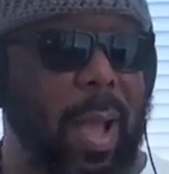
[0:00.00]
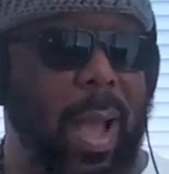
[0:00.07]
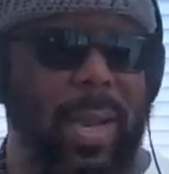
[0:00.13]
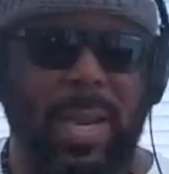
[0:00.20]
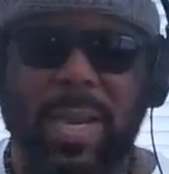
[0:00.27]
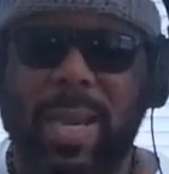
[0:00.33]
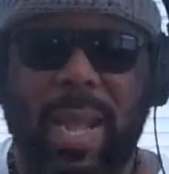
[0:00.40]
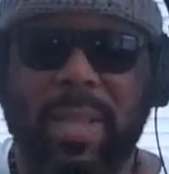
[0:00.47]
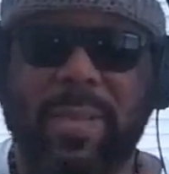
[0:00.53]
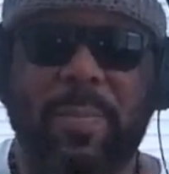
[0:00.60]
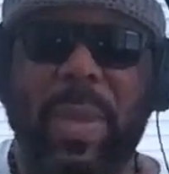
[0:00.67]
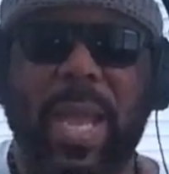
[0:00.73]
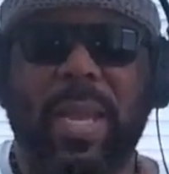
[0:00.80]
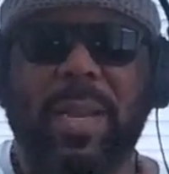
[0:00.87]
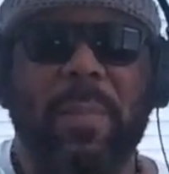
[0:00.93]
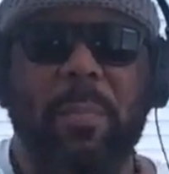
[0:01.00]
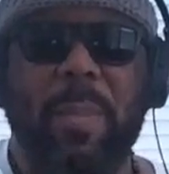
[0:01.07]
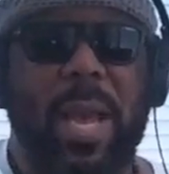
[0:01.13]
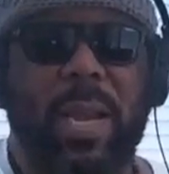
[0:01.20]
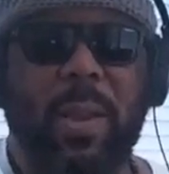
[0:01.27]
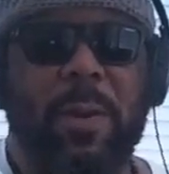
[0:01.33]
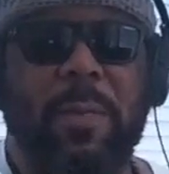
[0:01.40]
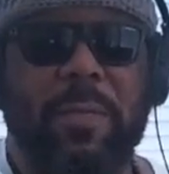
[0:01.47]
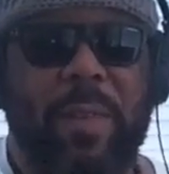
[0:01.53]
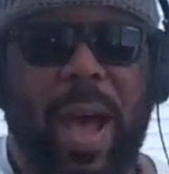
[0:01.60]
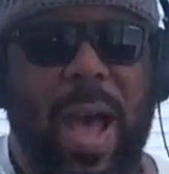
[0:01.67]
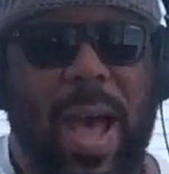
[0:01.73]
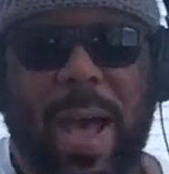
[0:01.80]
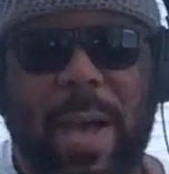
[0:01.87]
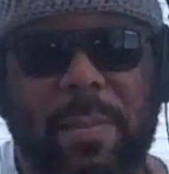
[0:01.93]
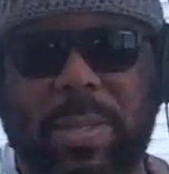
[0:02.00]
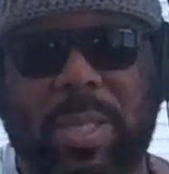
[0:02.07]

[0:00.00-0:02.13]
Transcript: I didn't expect the mellow vibe